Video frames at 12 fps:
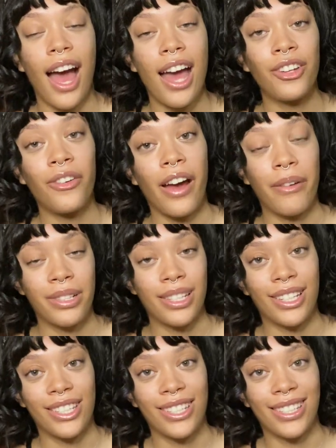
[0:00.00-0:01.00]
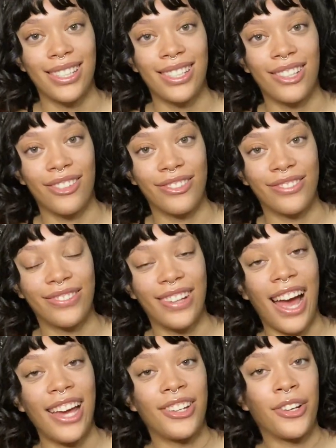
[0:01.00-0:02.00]
I know I was anxious, so
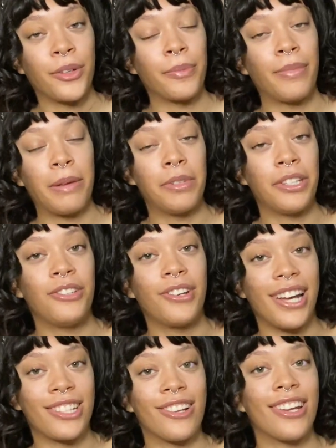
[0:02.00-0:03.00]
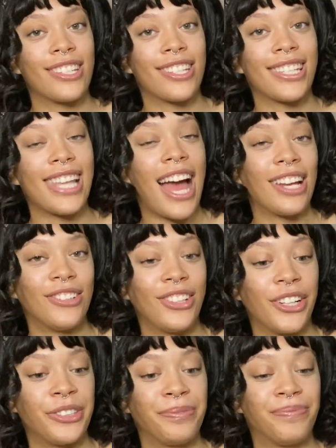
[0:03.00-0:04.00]
I know maybe you guys are anxious. I don't
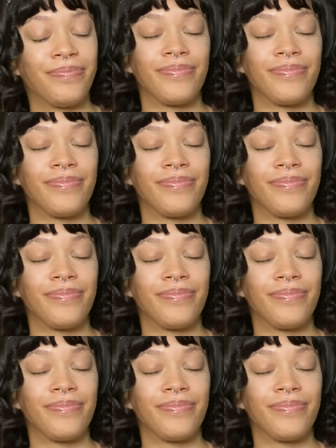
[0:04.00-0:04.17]
know.